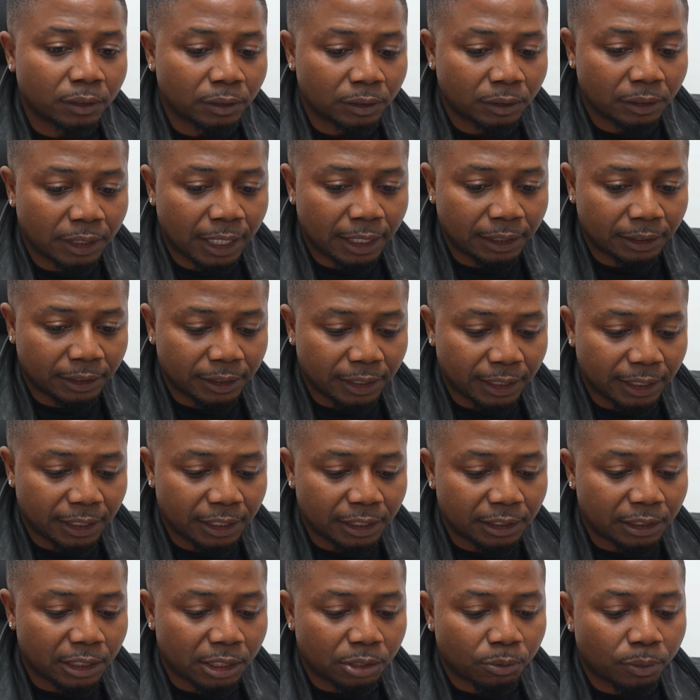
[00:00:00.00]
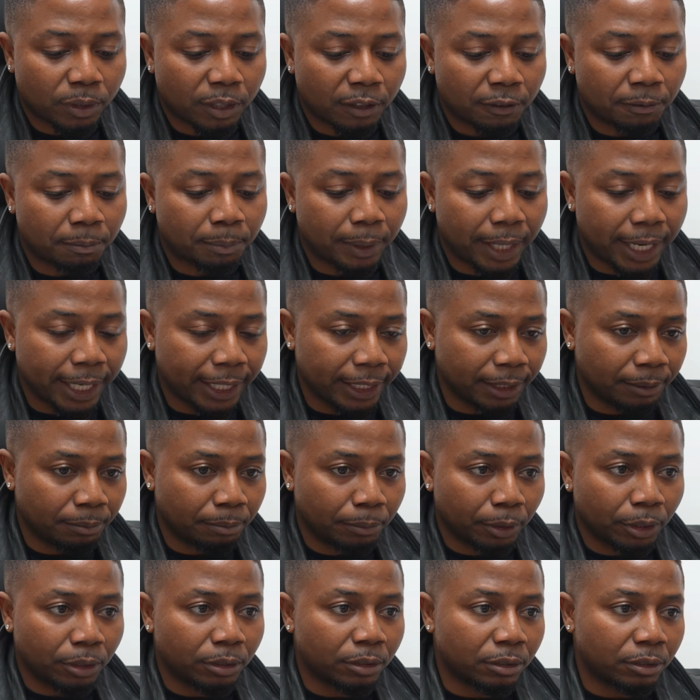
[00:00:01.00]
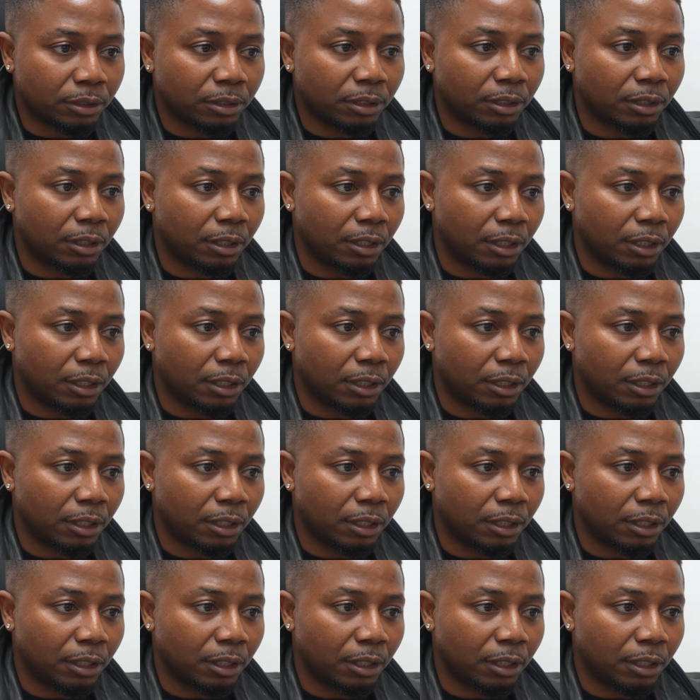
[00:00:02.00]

that's the easiest way of buying bonds